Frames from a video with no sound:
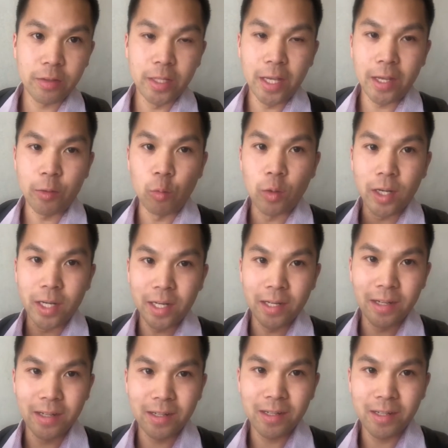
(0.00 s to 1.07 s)
day
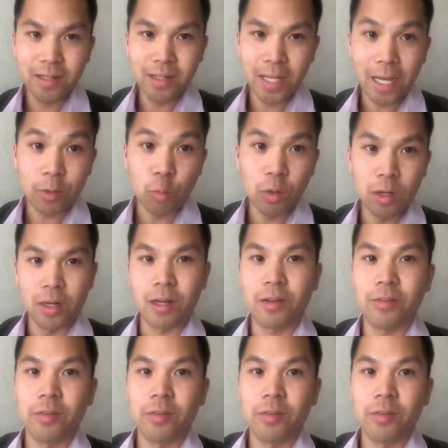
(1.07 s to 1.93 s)
one at work.